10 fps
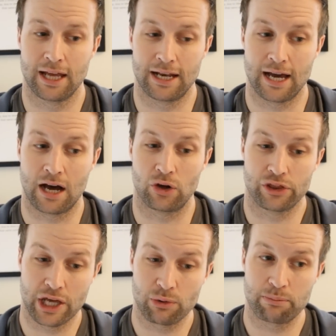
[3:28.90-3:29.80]
Now,
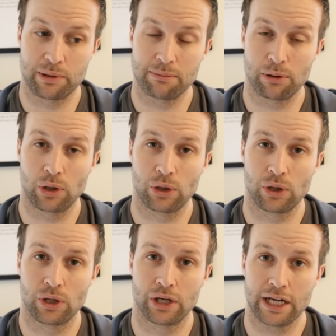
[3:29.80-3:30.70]
there were people
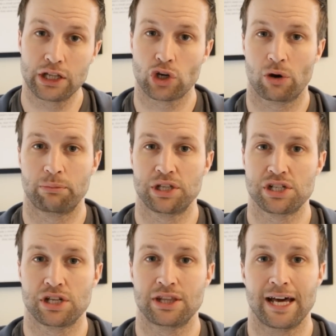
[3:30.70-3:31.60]
in the
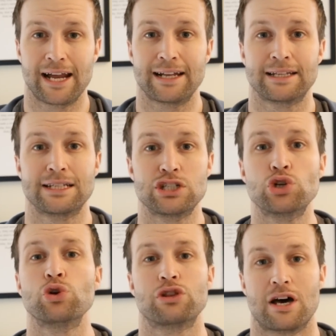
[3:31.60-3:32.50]
competition that had
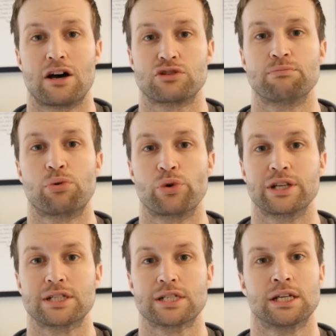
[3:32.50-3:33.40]
2,000
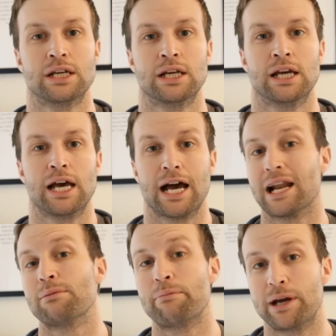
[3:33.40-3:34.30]
points, and
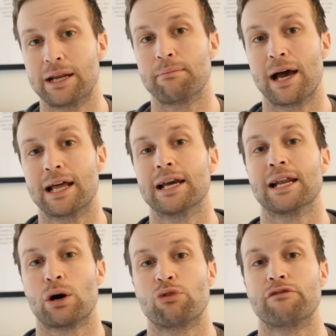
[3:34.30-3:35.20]
I'm a betting man, and
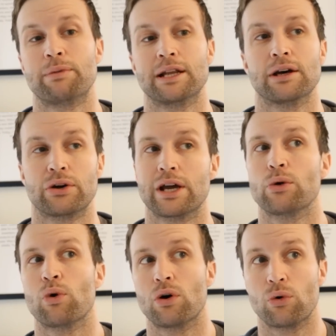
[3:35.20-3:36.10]
I would have bet, okay,
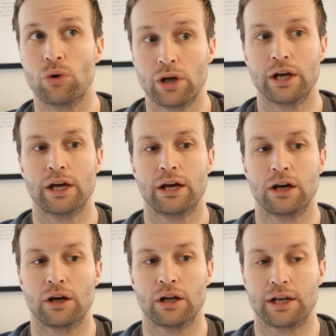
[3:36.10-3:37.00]
well,
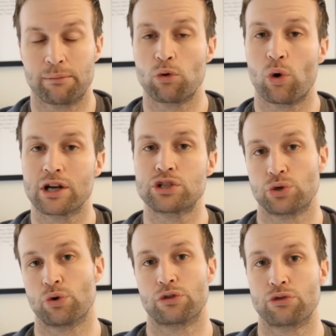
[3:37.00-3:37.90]
number 1,
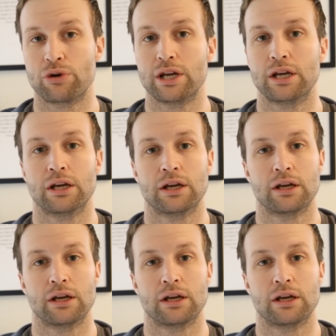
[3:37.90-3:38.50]
2 or 3,